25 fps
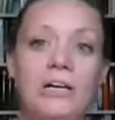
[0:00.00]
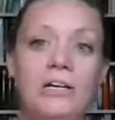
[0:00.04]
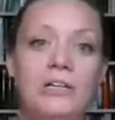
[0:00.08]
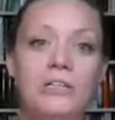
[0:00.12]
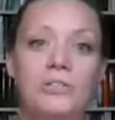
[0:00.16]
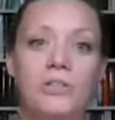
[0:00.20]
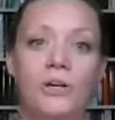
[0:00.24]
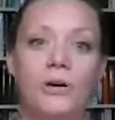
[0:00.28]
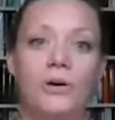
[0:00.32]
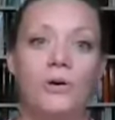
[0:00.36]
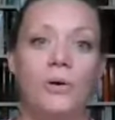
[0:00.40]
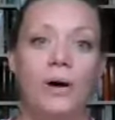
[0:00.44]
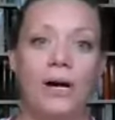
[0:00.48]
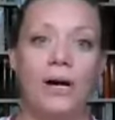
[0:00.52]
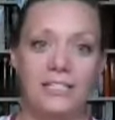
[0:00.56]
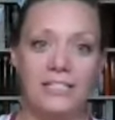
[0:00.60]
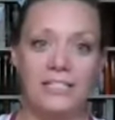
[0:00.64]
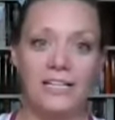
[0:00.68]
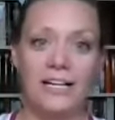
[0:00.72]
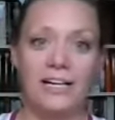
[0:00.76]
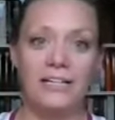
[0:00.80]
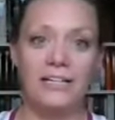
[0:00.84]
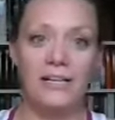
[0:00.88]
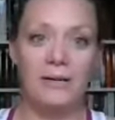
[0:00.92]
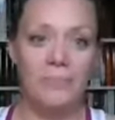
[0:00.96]
so i
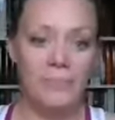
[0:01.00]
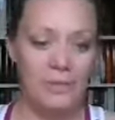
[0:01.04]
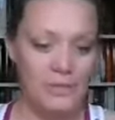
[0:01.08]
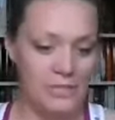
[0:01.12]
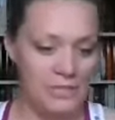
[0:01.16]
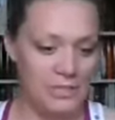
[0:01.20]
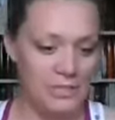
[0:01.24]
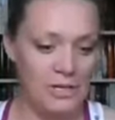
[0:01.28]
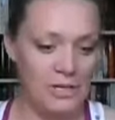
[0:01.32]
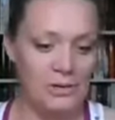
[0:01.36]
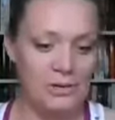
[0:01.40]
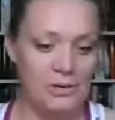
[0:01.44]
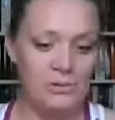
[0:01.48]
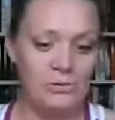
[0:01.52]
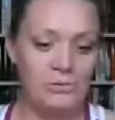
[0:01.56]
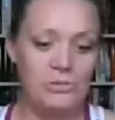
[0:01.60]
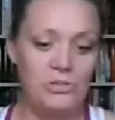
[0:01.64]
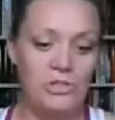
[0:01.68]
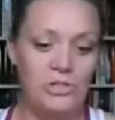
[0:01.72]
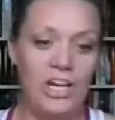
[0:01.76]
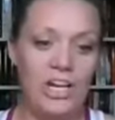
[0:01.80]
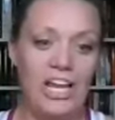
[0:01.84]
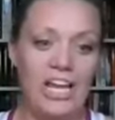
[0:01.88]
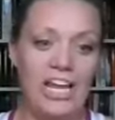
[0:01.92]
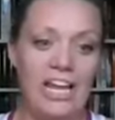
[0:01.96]
signed up as a
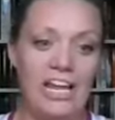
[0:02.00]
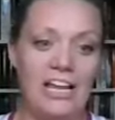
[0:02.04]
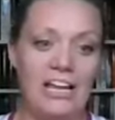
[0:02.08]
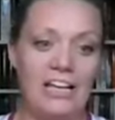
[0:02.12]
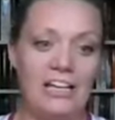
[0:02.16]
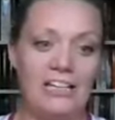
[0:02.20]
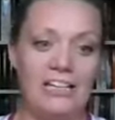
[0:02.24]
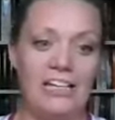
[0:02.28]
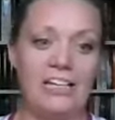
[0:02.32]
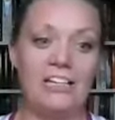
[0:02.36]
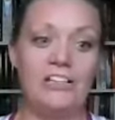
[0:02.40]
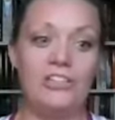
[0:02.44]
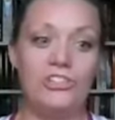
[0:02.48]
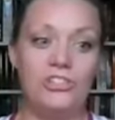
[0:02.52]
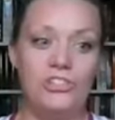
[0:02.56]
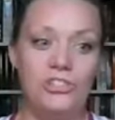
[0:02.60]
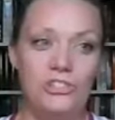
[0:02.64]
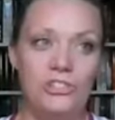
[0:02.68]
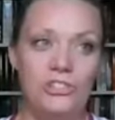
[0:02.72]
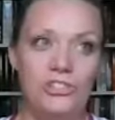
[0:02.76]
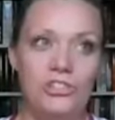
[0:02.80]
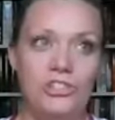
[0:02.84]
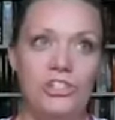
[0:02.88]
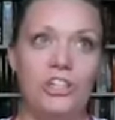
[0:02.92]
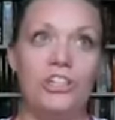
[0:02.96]
coach and in
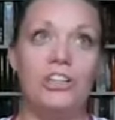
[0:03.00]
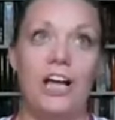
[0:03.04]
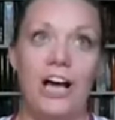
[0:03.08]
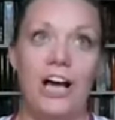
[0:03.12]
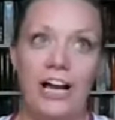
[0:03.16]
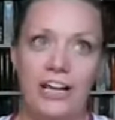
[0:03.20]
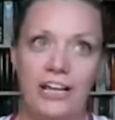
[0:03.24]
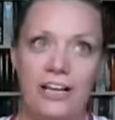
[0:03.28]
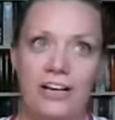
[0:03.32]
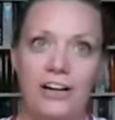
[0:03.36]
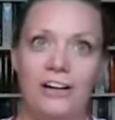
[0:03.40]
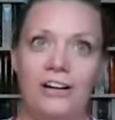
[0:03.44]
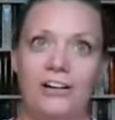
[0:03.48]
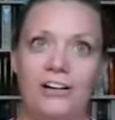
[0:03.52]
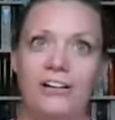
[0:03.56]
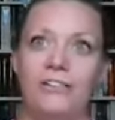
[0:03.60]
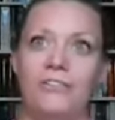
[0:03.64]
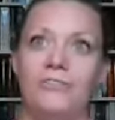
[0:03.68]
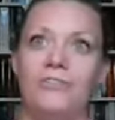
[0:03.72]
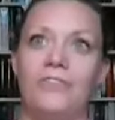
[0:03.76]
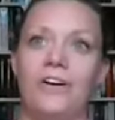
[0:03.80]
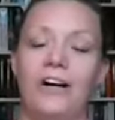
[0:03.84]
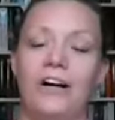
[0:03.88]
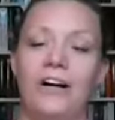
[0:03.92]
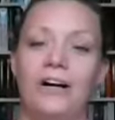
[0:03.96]
july
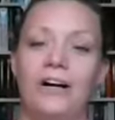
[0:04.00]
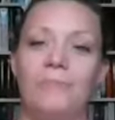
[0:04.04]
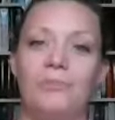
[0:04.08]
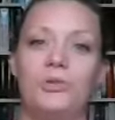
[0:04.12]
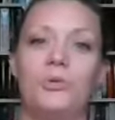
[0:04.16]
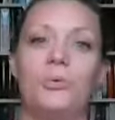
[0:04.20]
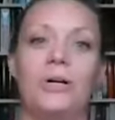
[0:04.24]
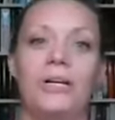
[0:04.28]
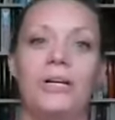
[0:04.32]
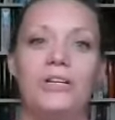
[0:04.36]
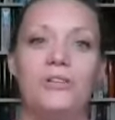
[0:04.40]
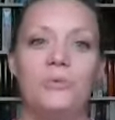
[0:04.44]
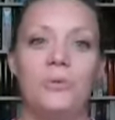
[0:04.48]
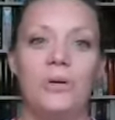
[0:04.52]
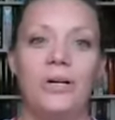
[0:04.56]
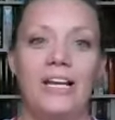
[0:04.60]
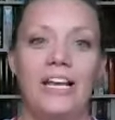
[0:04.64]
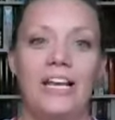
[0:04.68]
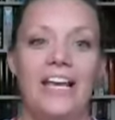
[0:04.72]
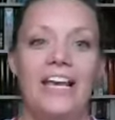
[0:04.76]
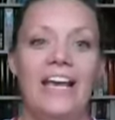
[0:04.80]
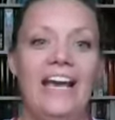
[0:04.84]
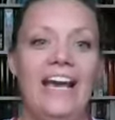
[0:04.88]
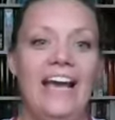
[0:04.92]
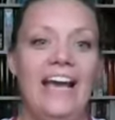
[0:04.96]
of um,
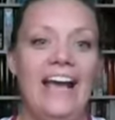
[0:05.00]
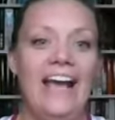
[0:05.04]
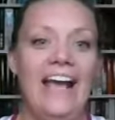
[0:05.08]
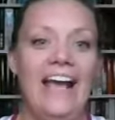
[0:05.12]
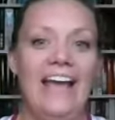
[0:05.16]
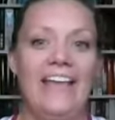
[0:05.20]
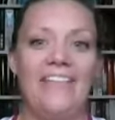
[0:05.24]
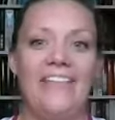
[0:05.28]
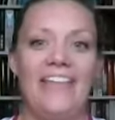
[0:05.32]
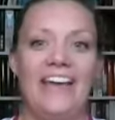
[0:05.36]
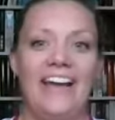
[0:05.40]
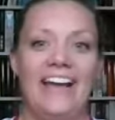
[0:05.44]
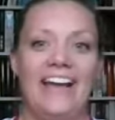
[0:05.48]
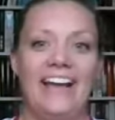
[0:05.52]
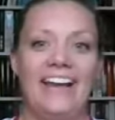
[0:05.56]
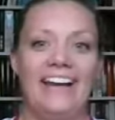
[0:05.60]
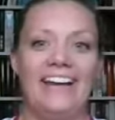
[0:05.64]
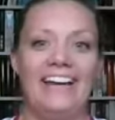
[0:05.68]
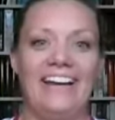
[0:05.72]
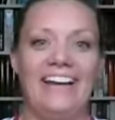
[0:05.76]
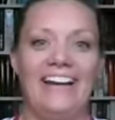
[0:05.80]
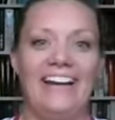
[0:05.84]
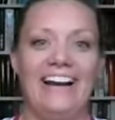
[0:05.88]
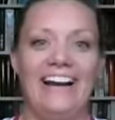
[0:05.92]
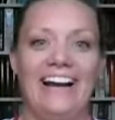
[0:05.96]
2020 and
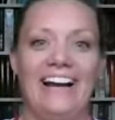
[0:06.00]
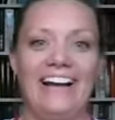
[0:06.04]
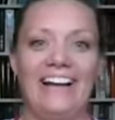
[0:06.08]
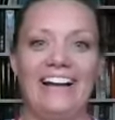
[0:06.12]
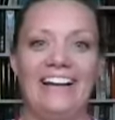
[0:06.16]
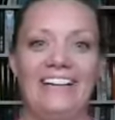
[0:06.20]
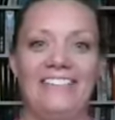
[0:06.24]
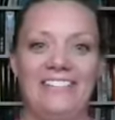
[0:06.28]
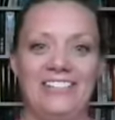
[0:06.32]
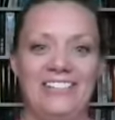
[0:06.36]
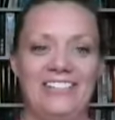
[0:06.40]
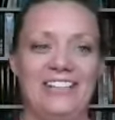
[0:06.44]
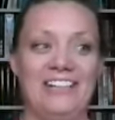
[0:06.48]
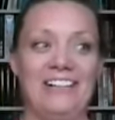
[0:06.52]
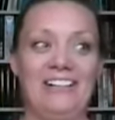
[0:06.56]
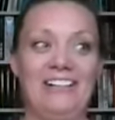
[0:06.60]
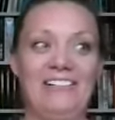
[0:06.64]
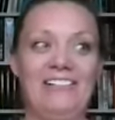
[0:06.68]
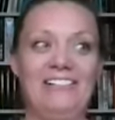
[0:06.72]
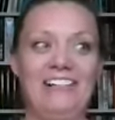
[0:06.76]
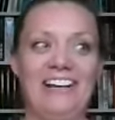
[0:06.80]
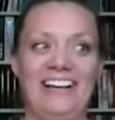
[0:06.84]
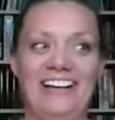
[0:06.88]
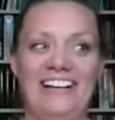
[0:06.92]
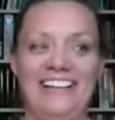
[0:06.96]
then I, I was like
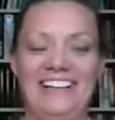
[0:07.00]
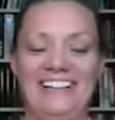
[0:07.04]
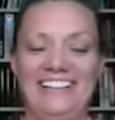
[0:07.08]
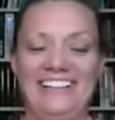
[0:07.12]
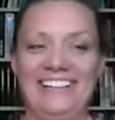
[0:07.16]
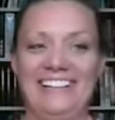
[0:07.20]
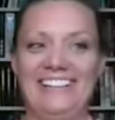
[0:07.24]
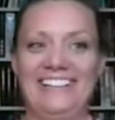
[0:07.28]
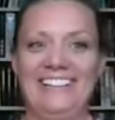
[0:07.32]
okay